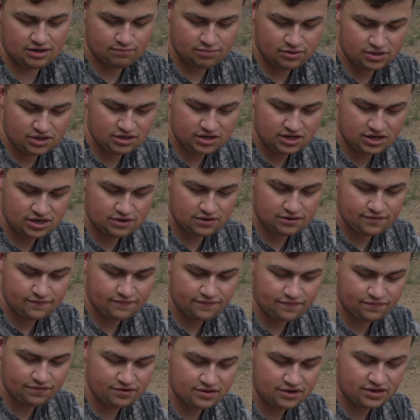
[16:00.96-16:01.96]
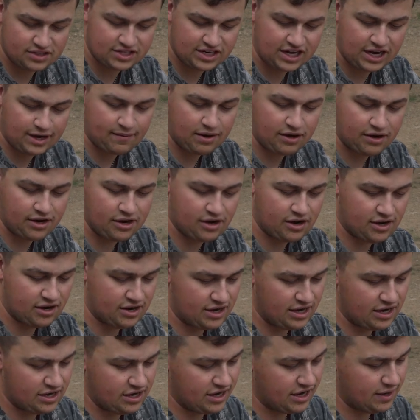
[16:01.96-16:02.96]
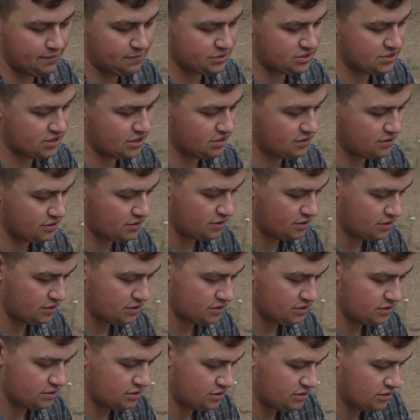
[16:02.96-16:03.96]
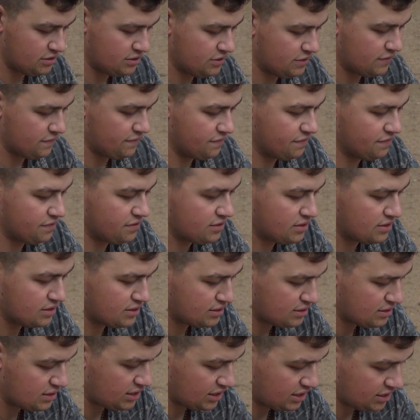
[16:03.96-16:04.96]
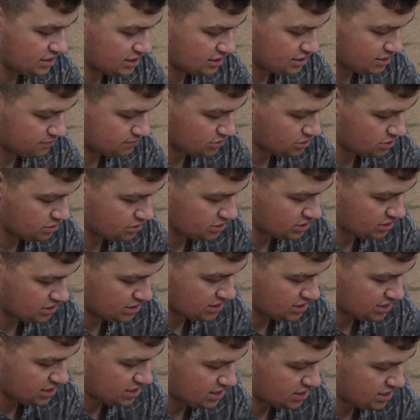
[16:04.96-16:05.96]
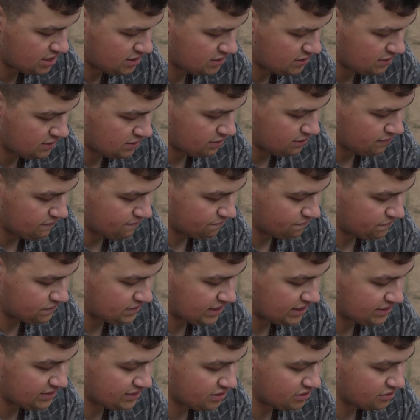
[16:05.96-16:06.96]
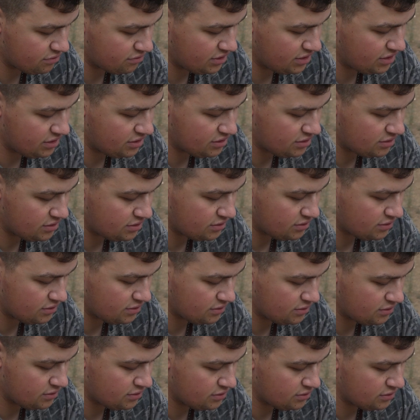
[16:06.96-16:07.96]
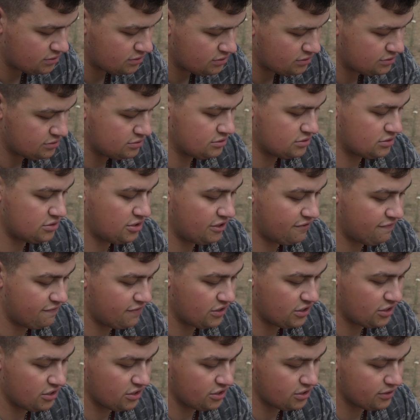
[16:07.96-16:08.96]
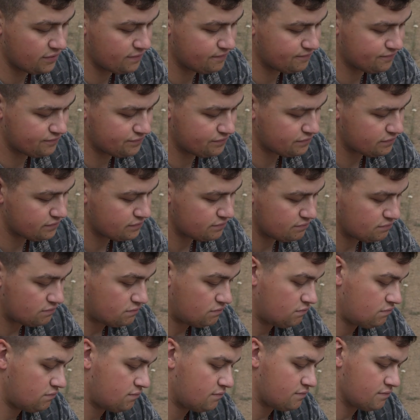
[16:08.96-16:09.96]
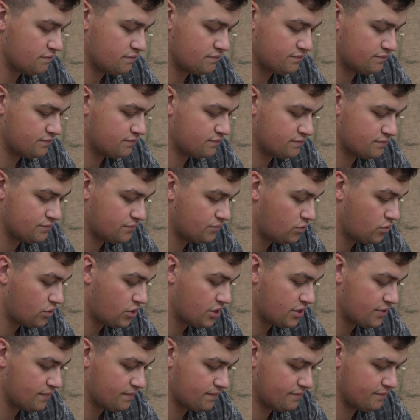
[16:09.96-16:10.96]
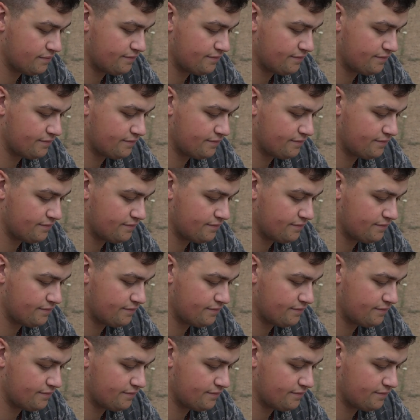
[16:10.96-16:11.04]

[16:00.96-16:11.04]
thing plugged in, because I came out here at 99%, and I'm currently at 93. So you figure, what?